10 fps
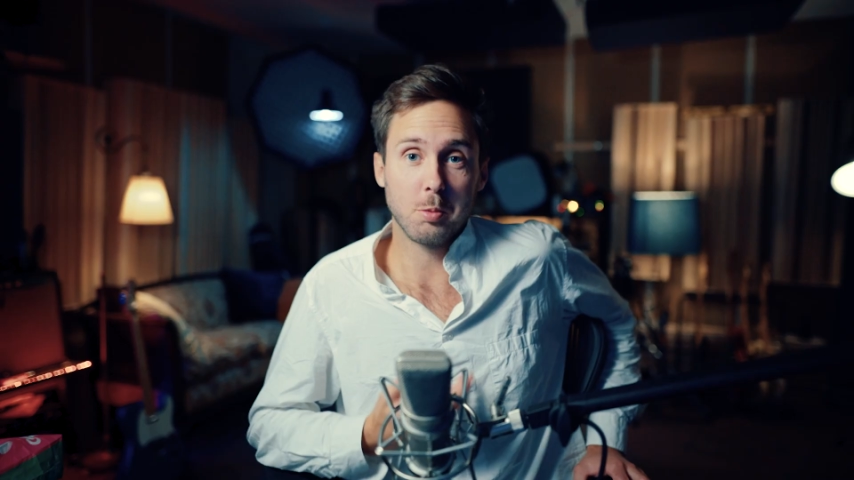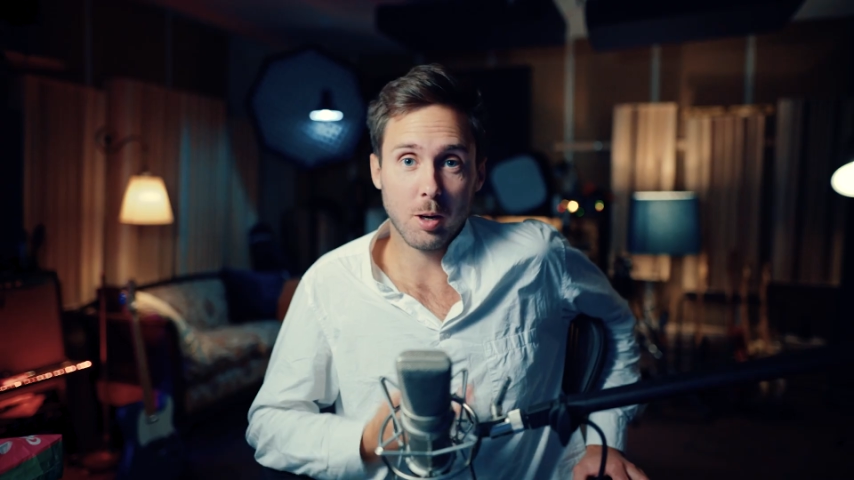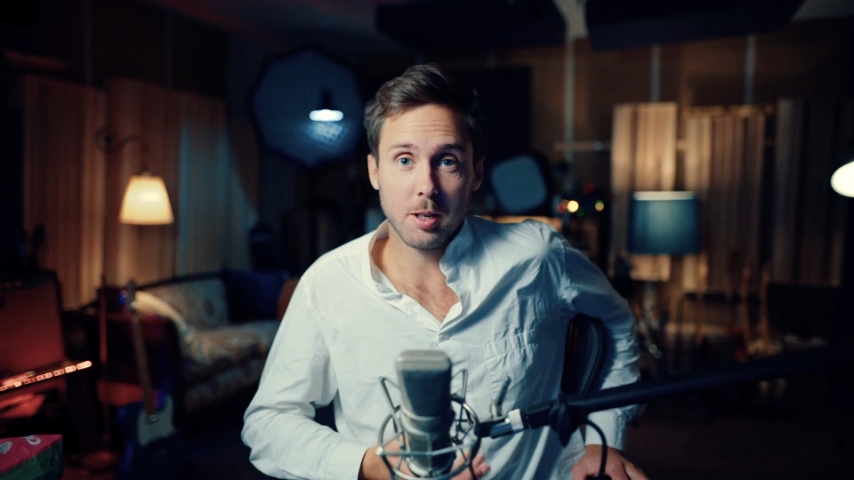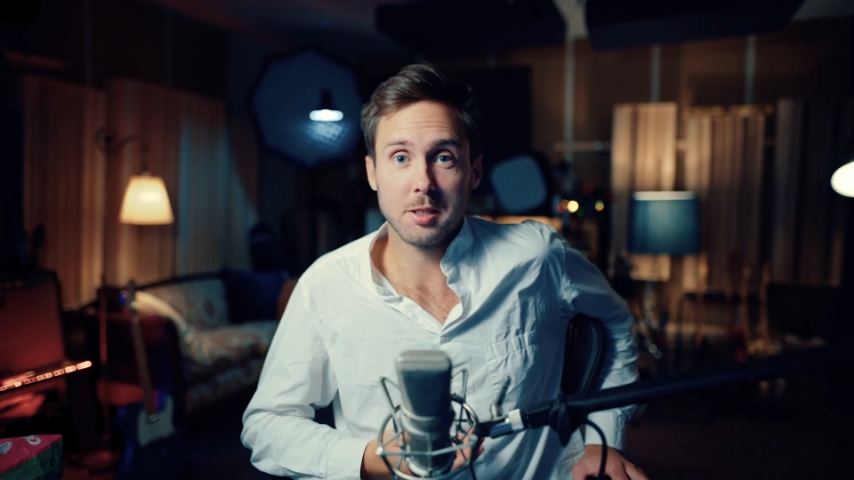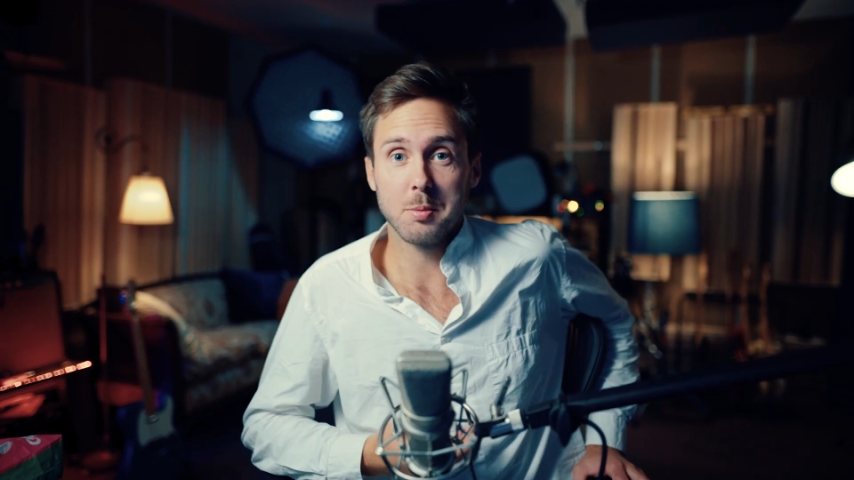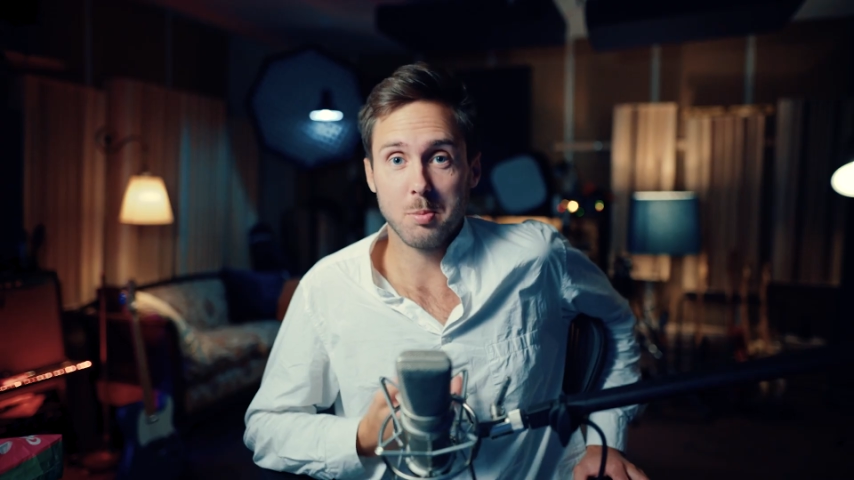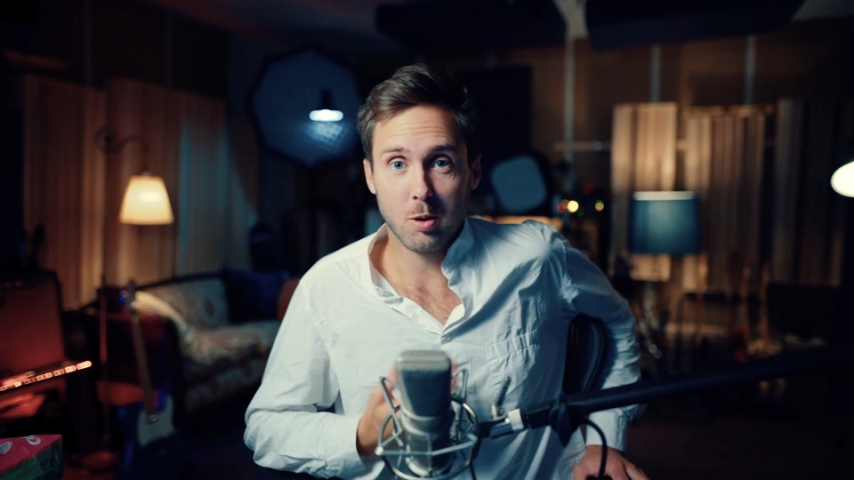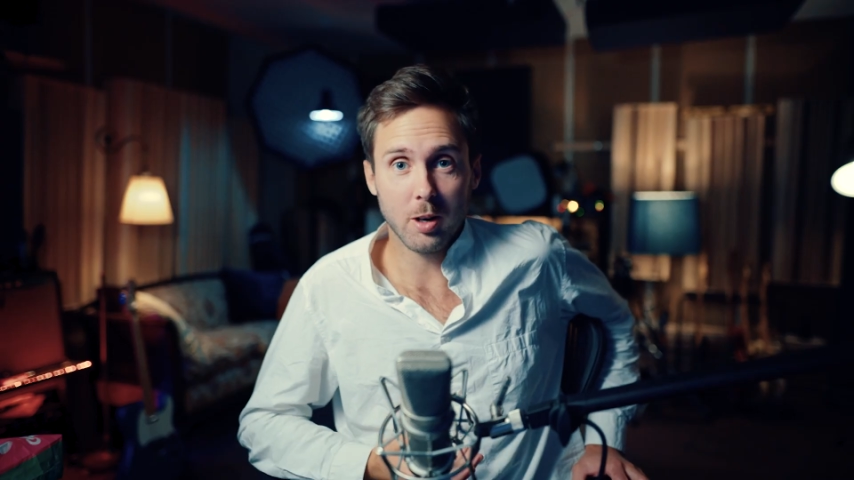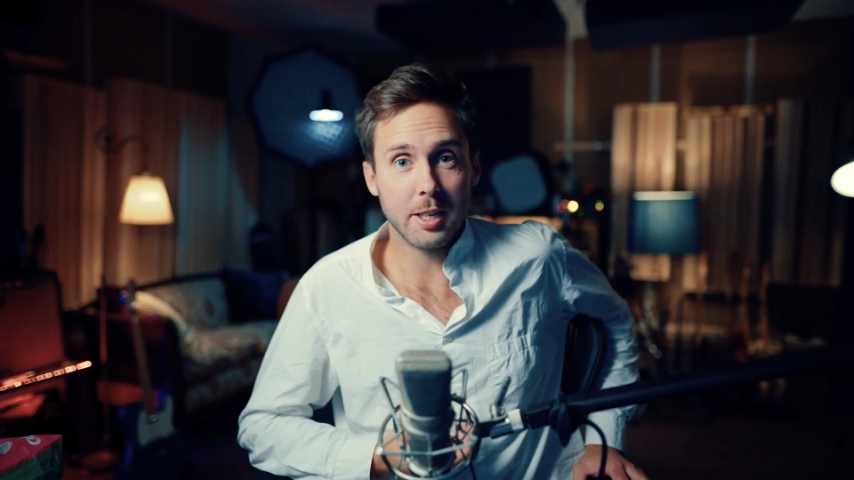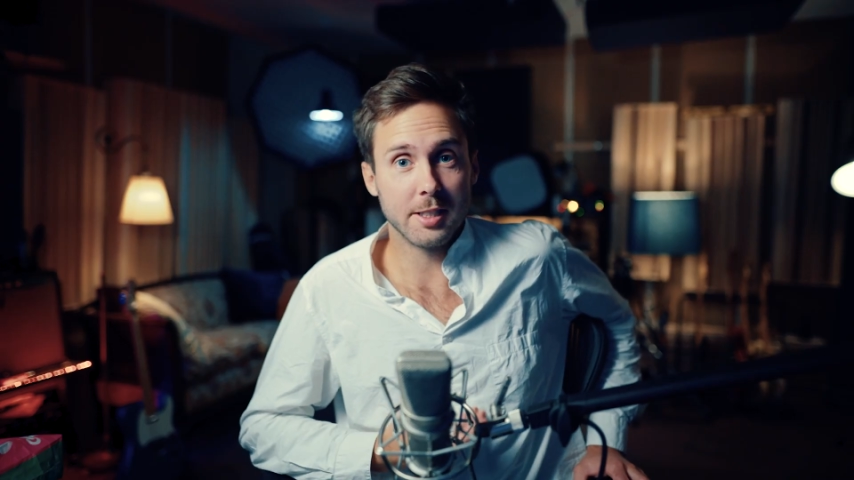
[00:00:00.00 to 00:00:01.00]
want
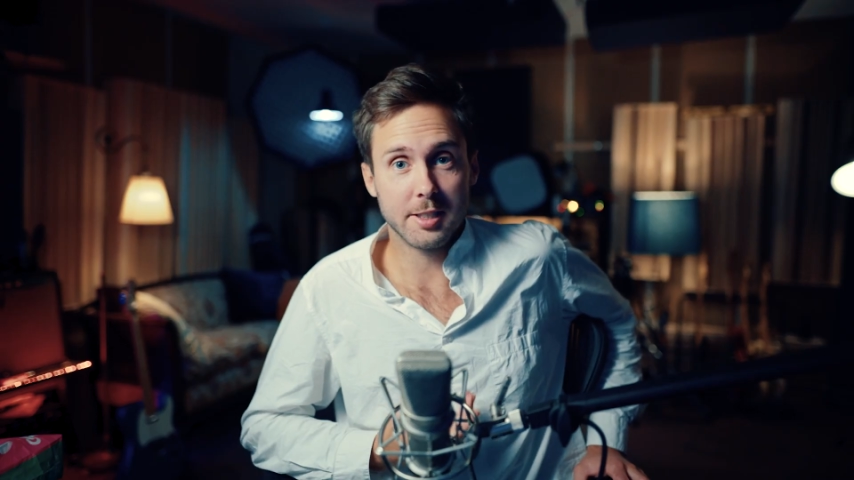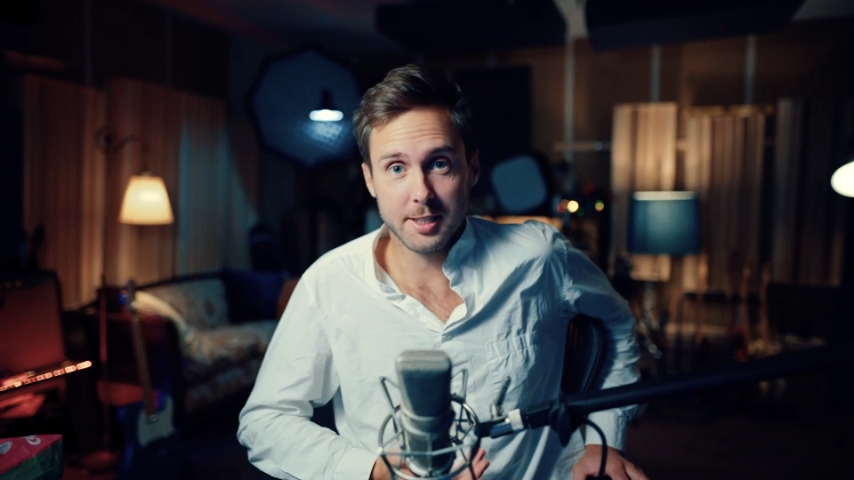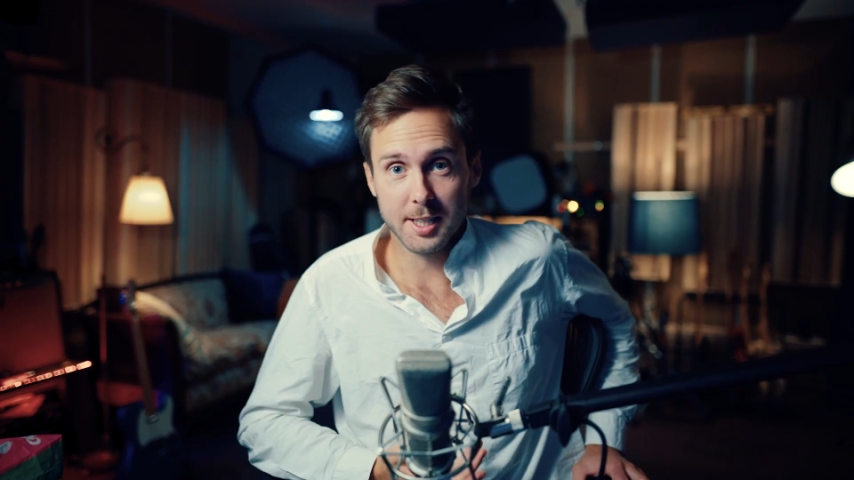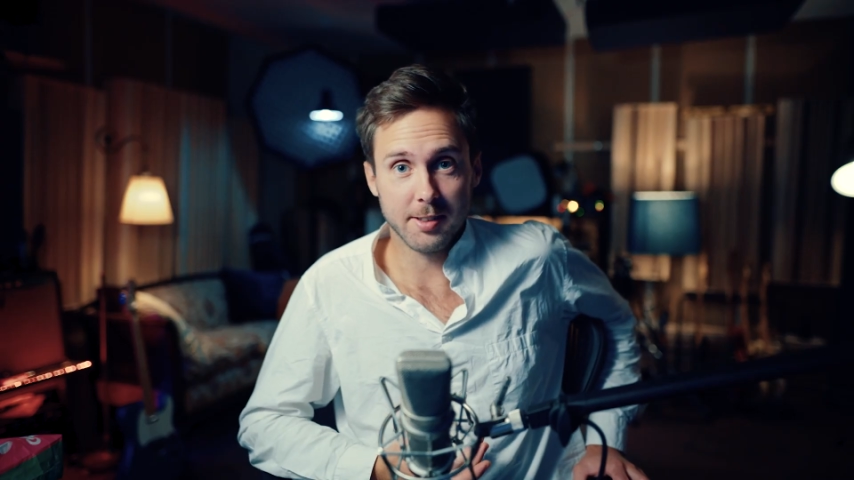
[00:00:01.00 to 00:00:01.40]
more instead